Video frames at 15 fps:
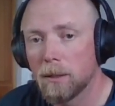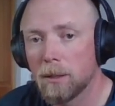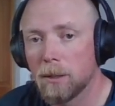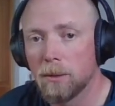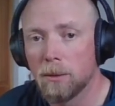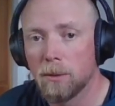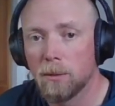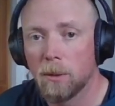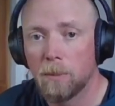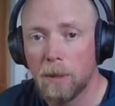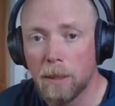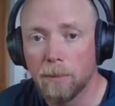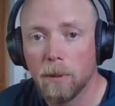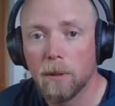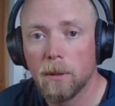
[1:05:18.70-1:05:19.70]
to the
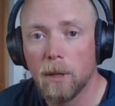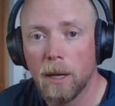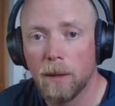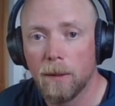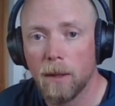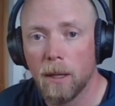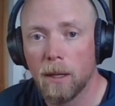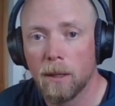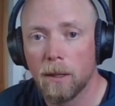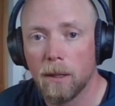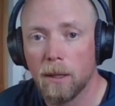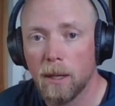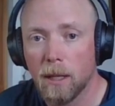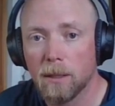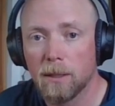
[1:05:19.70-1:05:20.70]
people. And then the
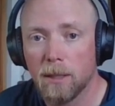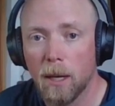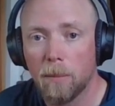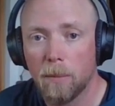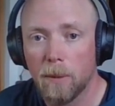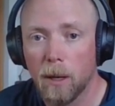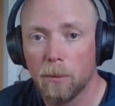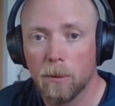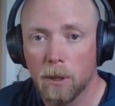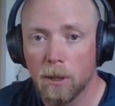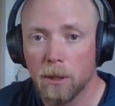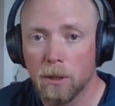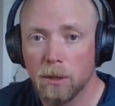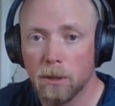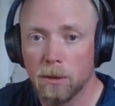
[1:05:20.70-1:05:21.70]
next step that we're going
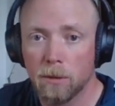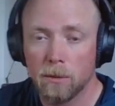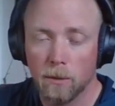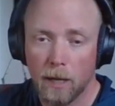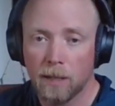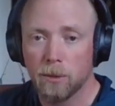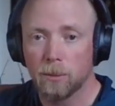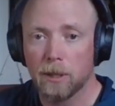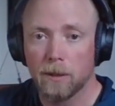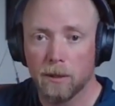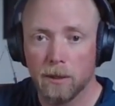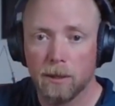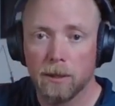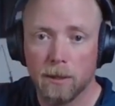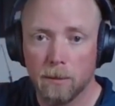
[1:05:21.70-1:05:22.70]
to do as we get the
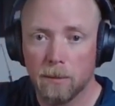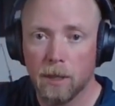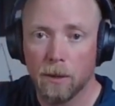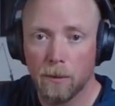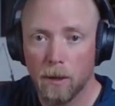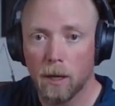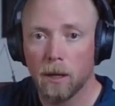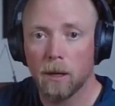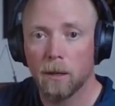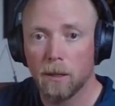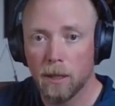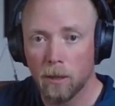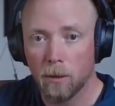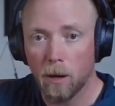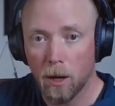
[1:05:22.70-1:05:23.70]
systems out there,
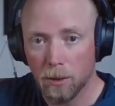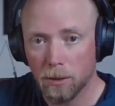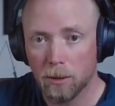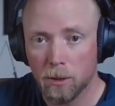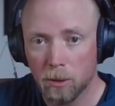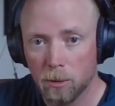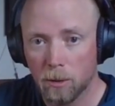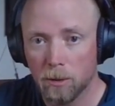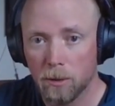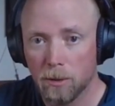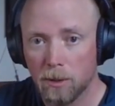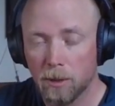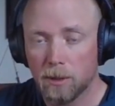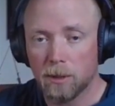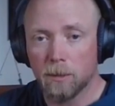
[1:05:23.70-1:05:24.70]
it'll also control those
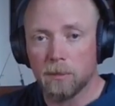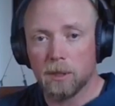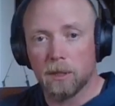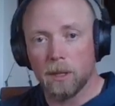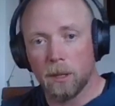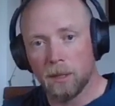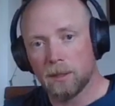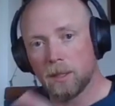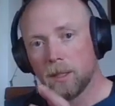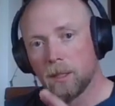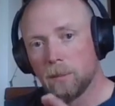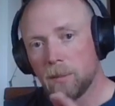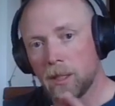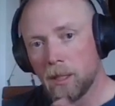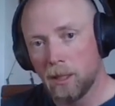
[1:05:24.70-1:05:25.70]
systems. It, it's going to
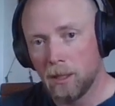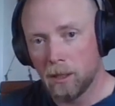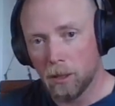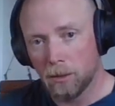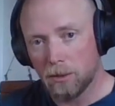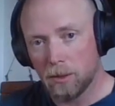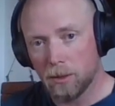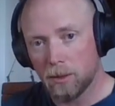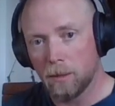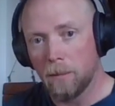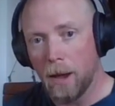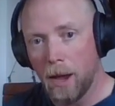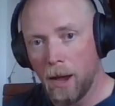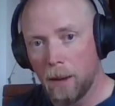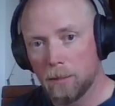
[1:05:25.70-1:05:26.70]
be an ecosystem
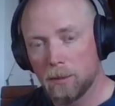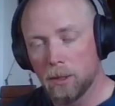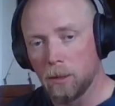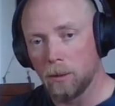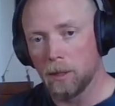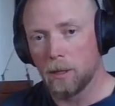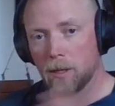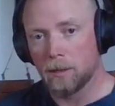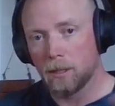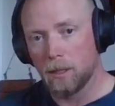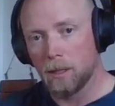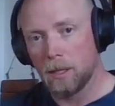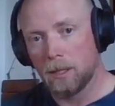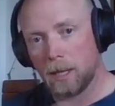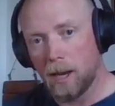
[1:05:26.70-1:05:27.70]
app. So it, it's going
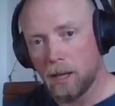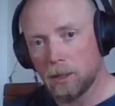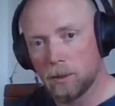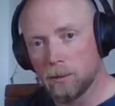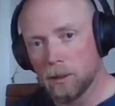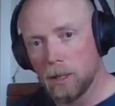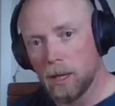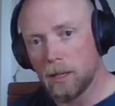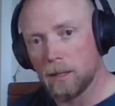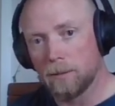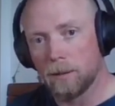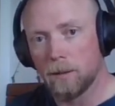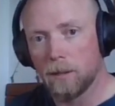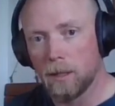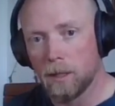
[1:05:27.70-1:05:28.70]
to attach to a lot of
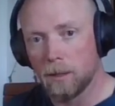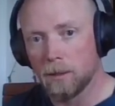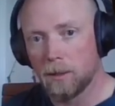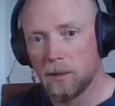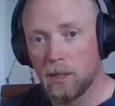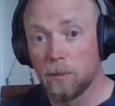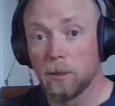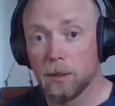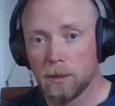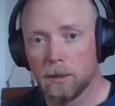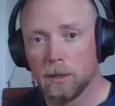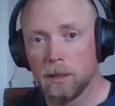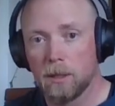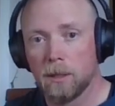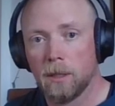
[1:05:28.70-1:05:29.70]
different things
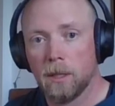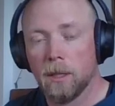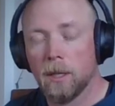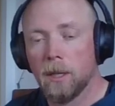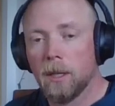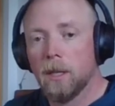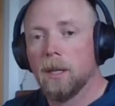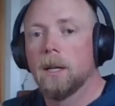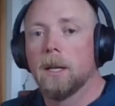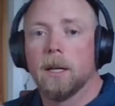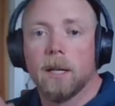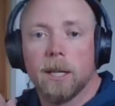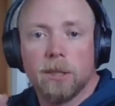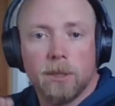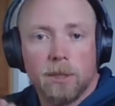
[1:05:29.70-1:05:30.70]
seamlessly. Uh,
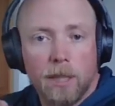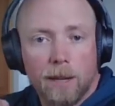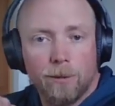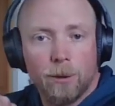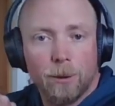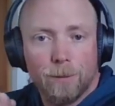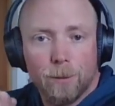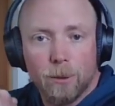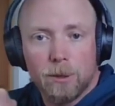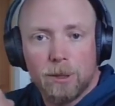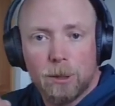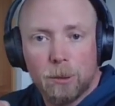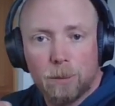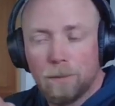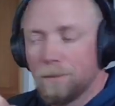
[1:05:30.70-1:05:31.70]
I just gave you the first
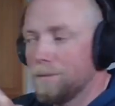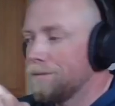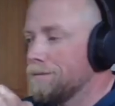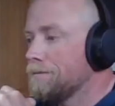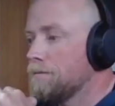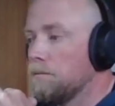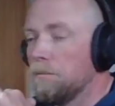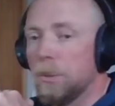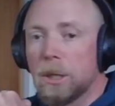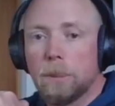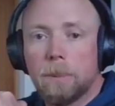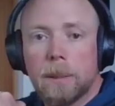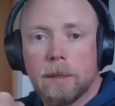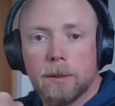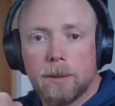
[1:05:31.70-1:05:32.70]
little big
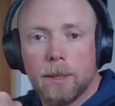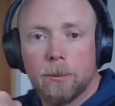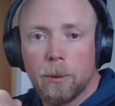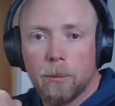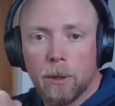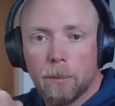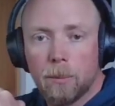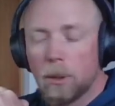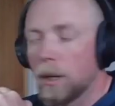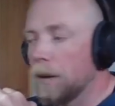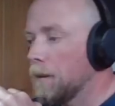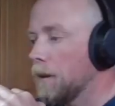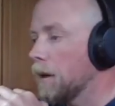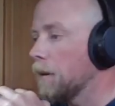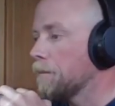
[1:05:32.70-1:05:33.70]
piece that we want to put
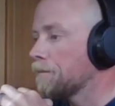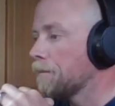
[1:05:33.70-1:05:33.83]
out there.